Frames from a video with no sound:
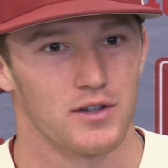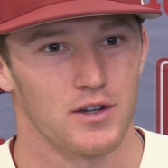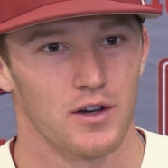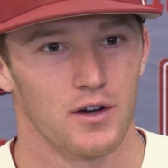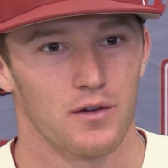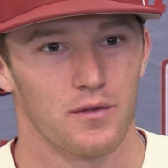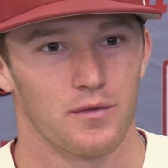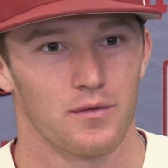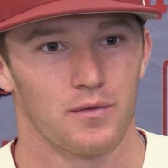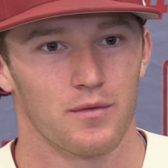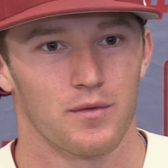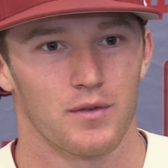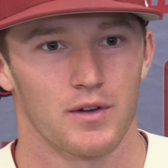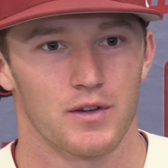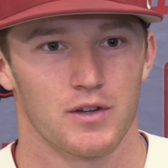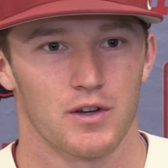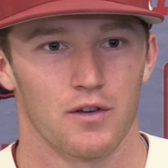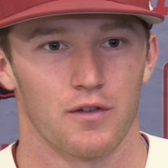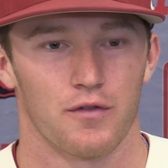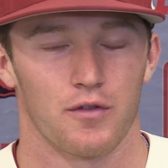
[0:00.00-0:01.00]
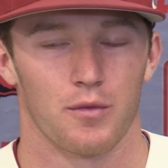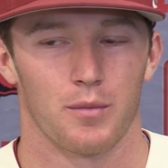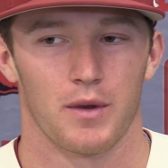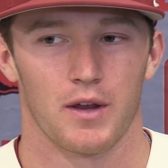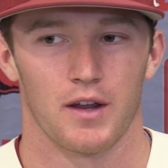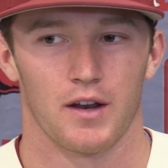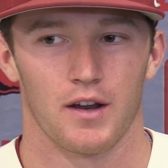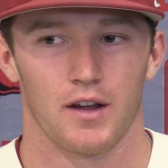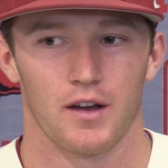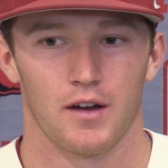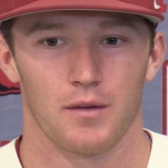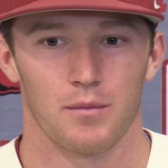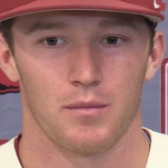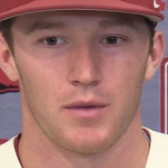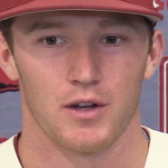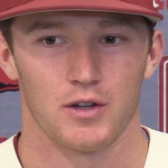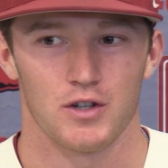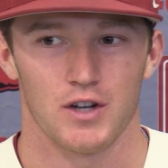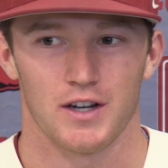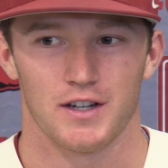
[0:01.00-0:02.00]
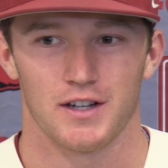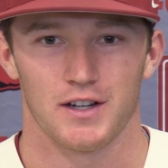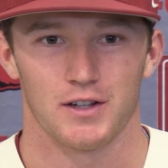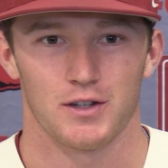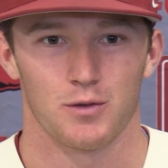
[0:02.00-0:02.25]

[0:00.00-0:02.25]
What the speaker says: so it's good for me and Jake to